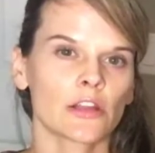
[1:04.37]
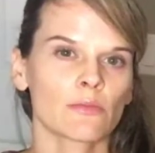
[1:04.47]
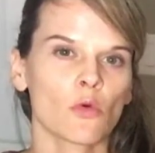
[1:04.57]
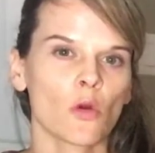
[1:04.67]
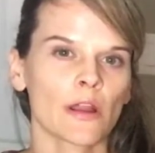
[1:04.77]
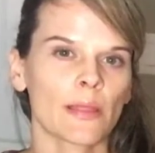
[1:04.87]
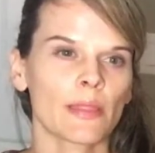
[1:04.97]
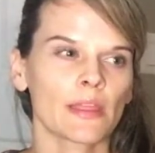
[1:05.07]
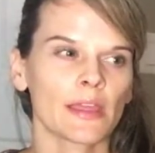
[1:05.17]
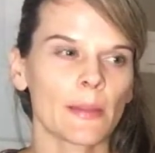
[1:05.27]
they're more
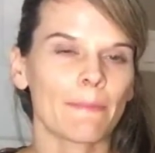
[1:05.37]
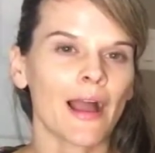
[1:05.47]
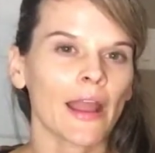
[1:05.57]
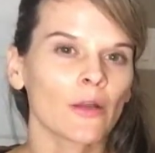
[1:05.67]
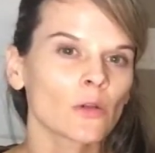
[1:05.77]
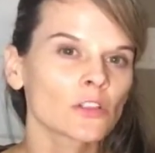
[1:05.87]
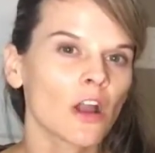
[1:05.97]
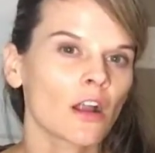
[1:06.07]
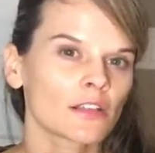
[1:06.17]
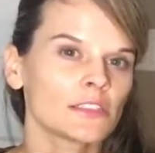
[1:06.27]
in the mild
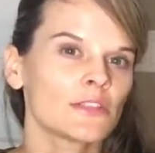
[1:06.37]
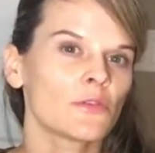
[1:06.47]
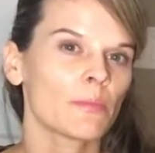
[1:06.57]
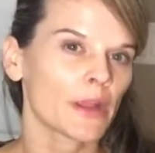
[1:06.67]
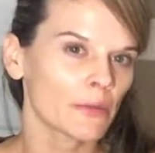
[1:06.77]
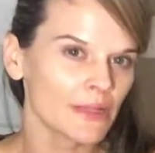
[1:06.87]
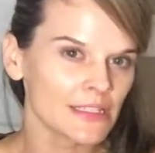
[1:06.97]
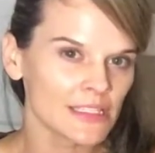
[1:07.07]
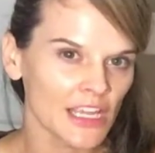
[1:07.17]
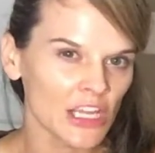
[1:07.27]
cognitive
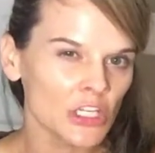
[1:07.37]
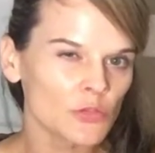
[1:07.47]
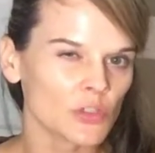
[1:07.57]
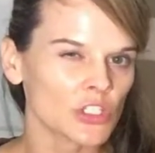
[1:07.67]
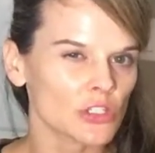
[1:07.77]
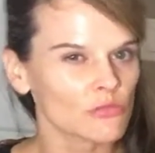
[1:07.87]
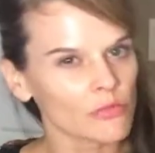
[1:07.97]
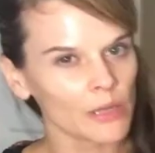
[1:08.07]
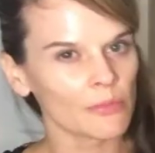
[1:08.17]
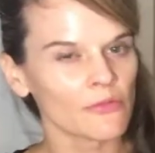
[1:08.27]
impairment stage, which is
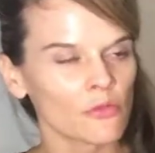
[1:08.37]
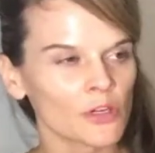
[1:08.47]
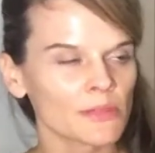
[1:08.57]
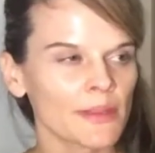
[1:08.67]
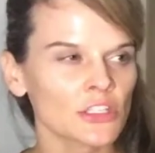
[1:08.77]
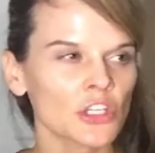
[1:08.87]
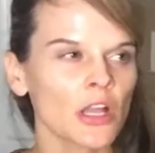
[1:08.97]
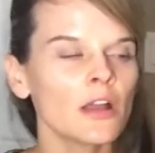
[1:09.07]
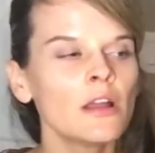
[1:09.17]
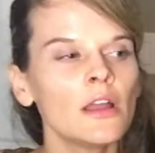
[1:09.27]
right before
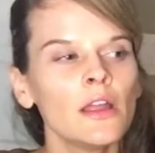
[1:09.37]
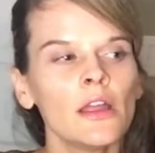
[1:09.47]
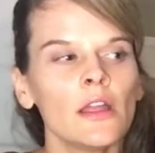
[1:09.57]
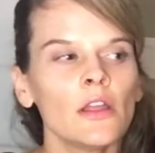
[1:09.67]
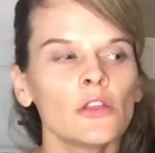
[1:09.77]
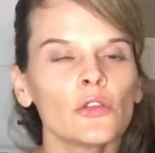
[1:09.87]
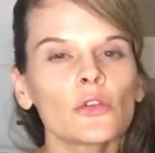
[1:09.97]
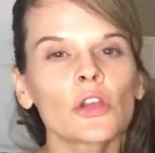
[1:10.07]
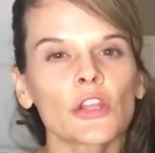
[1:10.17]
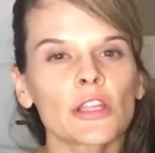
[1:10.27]
dementia, you
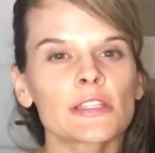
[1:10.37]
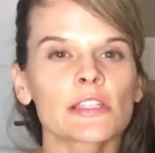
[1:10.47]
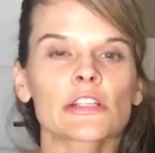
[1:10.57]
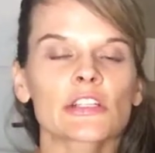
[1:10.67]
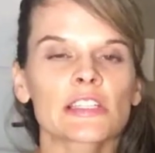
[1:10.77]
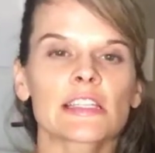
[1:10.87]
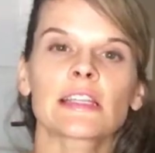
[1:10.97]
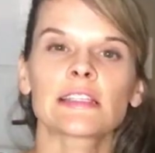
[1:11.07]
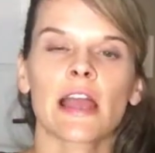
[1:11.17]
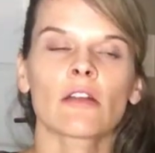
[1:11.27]
could consider
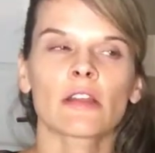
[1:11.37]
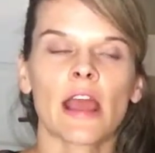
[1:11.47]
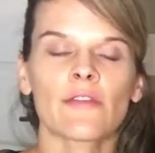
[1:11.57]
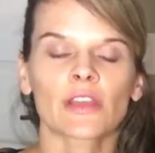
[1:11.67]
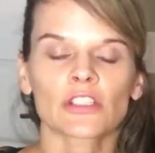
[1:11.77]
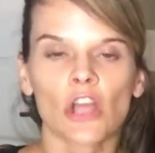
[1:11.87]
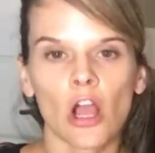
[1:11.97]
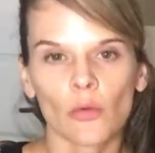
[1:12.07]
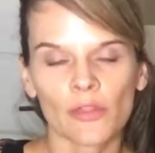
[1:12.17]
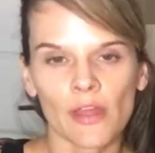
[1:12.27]
sitting down and having a talk with